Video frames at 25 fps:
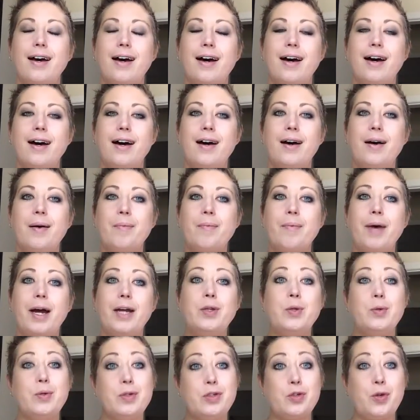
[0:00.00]

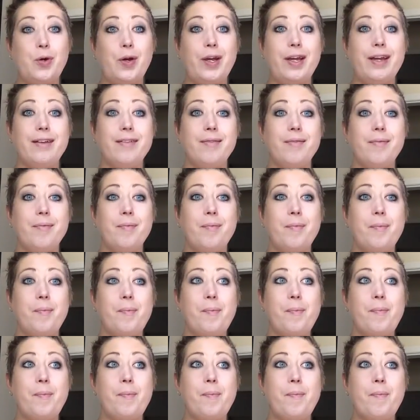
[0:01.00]
I do enjoy it,
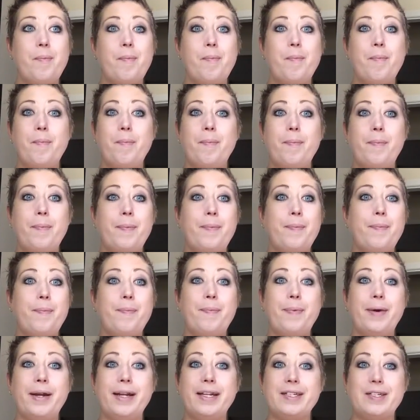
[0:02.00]

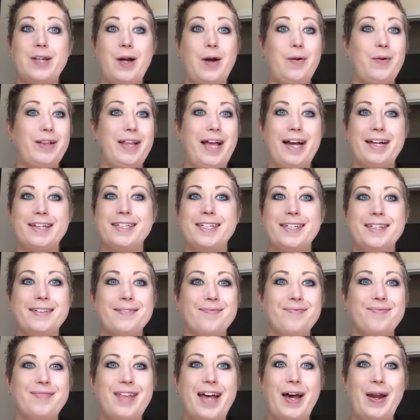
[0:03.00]
but it's not
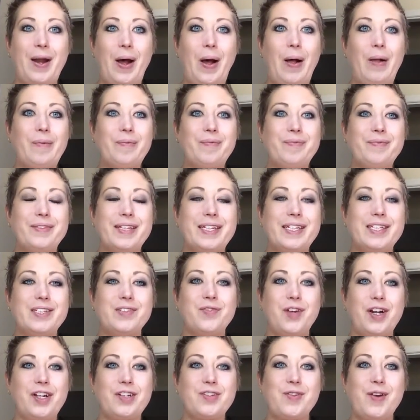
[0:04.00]
relaxing at all. It's
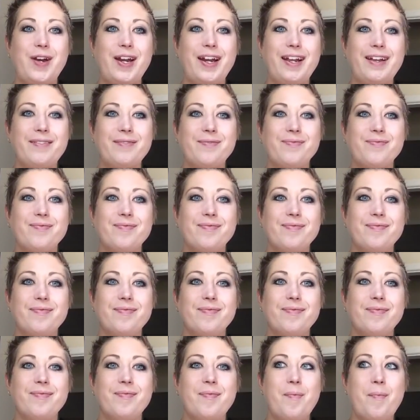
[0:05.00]
frustrating.
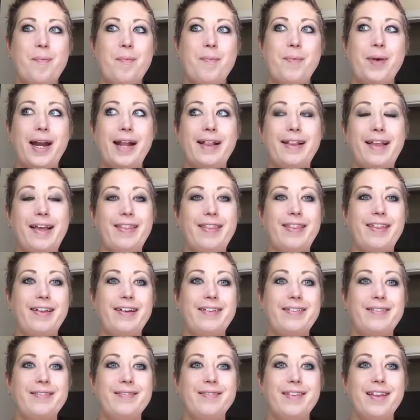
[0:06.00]
But I like
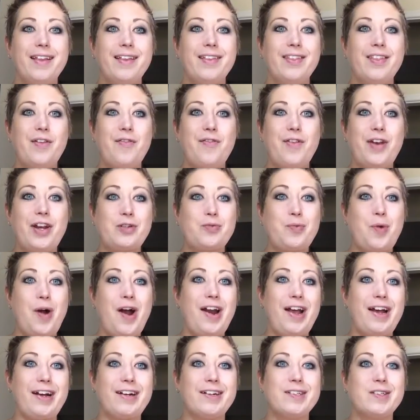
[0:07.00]
the finished
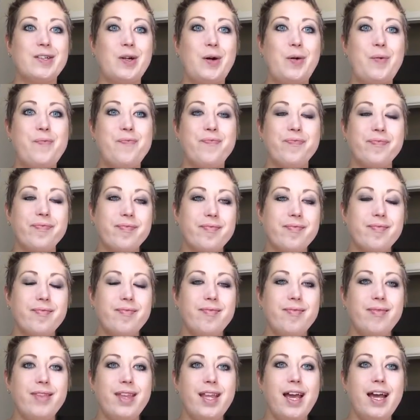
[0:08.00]
product, so
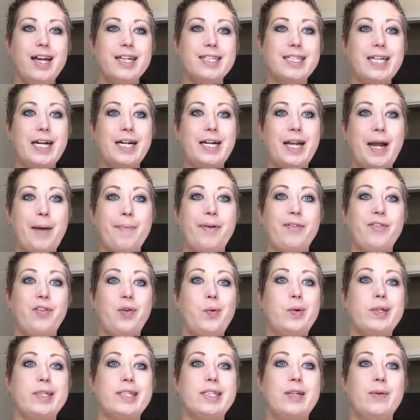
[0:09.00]
I suck it up
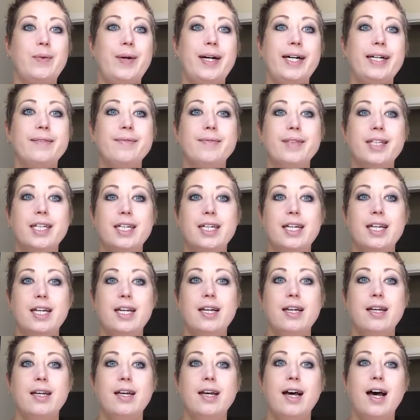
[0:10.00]
every once in a
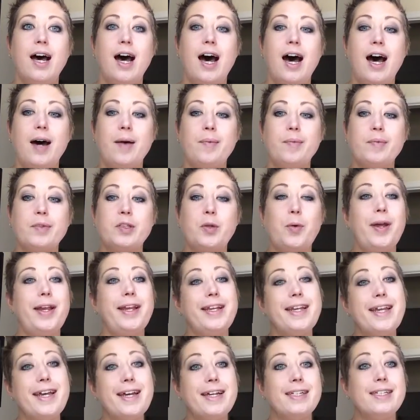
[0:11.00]
while. So I
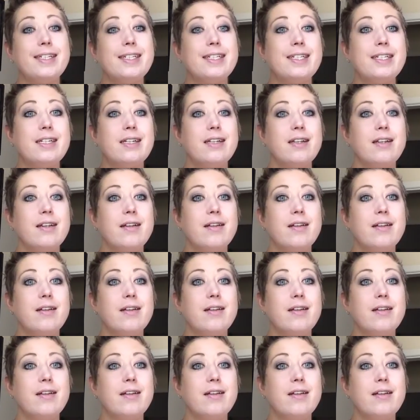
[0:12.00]
knit